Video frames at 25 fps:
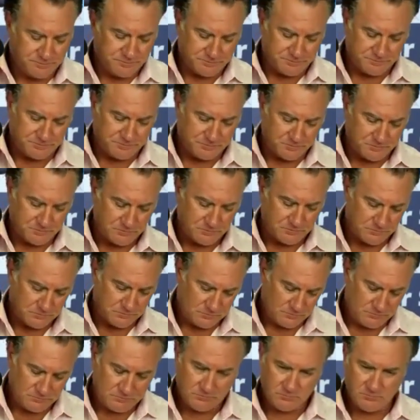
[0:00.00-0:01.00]

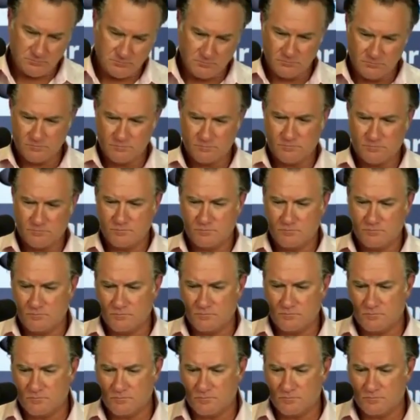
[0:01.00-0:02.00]

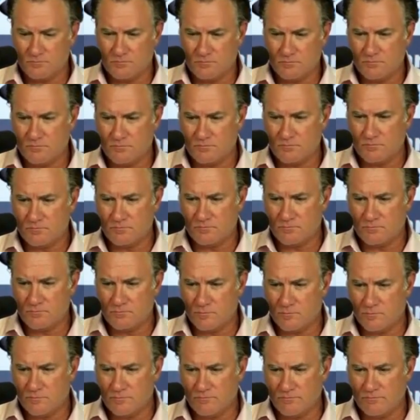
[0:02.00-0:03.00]

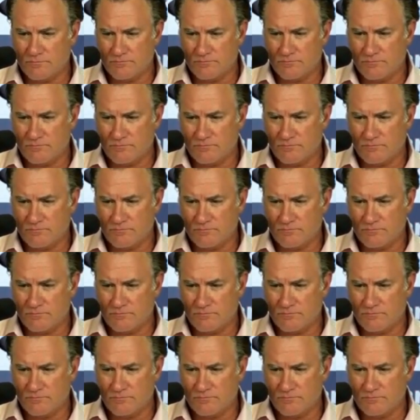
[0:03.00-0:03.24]
This person isn't speaking.